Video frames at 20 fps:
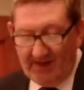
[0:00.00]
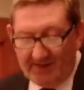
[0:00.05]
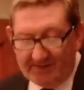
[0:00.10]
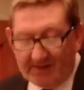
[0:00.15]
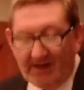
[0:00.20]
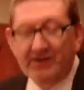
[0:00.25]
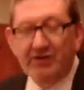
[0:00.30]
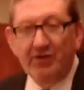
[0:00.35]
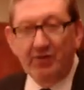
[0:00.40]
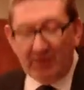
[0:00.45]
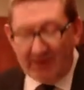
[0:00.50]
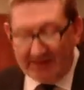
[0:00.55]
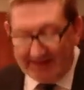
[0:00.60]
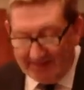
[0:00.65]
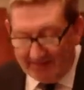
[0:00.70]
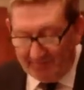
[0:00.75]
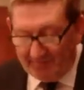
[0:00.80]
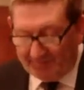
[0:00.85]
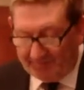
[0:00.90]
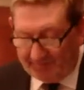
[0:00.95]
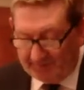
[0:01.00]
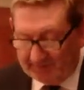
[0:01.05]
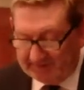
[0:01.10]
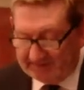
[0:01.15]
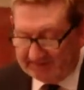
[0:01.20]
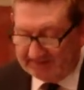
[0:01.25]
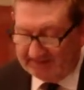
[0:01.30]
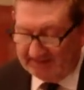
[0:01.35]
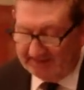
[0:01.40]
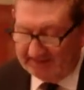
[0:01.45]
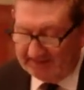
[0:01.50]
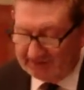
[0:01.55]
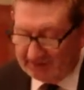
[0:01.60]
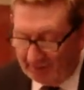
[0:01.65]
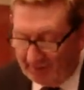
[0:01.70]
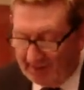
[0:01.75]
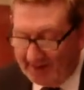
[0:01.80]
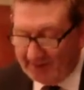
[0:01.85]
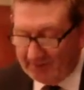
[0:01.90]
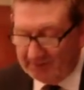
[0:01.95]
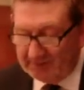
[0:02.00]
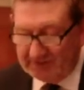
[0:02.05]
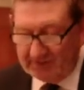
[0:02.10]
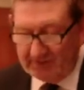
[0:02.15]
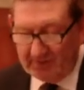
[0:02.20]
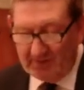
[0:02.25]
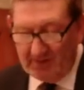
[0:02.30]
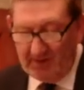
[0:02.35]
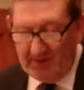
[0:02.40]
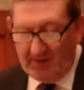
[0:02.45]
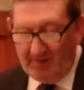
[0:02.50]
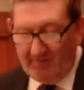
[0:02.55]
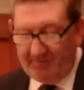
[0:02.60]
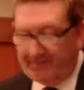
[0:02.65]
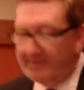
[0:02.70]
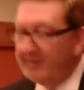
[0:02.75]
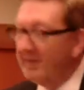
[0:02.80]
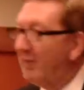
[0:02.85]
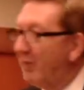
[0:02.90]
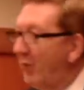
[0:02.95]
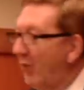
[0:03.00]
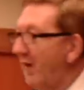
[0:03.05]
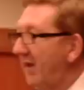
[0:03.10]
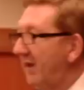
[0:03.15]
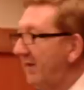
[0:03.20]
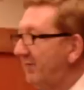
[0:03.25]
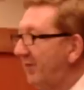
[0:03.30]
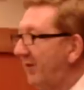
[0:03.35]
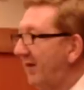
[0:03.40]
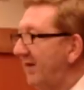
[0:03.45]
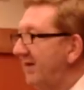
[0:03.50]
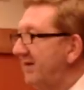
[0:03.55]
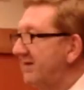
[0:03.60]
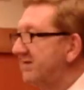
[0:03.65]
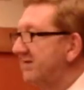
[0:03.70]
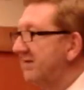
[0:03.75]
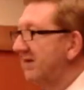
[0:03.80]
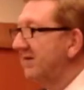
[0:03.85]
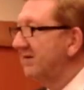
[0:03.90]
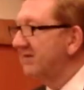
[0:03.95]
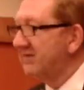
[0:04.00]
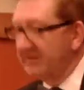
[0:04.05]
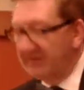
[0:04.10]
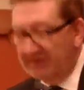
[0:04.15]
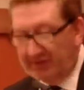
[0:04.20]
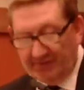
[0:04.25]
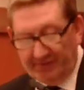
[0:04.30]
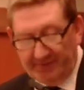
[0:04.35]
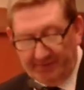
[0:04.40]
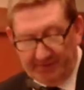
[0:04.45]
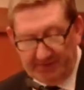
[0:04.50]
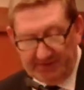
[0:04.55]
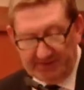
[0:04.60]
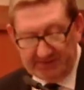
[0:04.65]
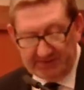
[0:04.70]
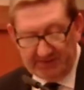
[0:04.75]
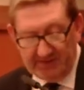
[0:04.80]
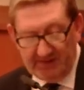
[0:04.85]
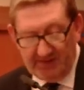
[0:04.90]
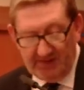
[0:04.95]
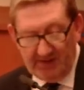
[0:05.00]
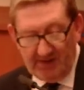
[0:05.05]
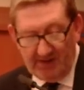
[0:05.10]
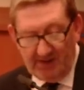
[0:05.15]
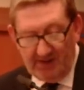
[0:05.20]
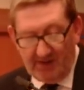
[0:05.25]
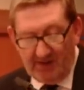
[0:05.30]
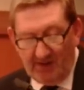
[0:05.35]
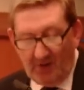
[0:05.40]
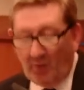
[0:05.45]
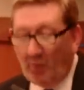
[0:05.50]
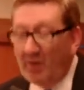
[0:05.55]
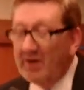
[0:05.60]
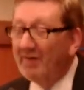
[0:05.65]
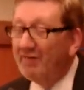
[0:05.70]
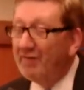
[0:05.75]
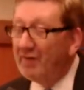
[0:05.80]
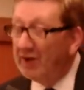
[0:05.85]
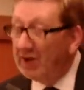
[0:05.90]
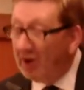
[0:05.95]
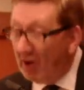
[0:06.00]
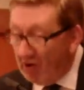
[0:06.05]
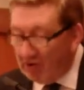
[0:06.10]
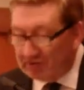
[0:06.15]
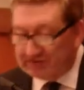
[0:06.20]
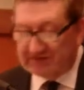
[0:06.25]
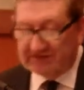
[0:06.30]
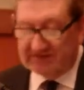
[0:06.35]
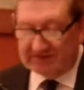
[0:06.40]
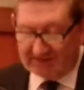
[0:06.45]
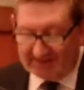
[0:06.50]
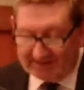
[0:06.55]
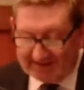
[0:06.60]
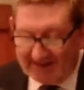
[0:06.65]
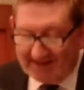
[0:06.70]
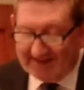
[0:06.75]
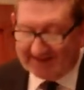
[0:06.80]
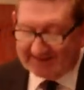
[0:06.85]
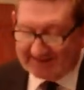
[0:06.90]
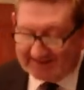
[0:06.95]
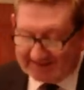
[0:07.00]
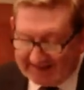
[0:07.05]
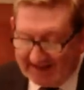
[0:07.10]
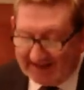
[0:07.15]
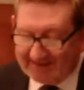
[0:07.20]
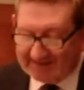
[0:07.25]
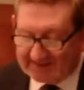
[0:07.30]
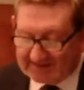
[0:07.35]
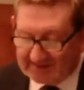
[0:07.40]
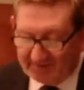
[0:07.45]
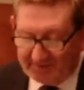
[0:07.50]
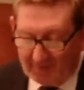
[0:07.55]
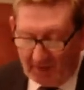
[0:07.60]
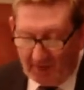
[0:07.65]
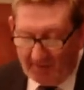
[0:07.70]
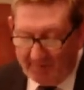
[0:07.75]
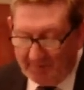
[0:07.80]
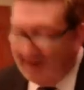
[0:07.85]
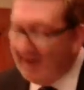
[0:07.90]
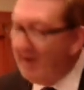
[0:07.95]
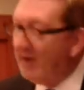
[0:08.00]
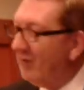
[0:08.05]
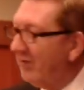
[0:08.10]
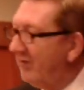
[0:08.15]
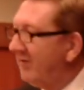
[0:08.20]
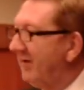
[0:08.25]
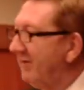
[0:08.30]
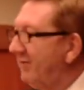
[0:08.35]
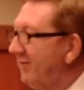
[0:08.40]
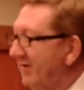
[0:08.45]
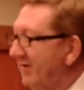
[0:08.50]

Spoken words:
that you can influence things around you, from the workplace to the government. We have lost that sense of our power in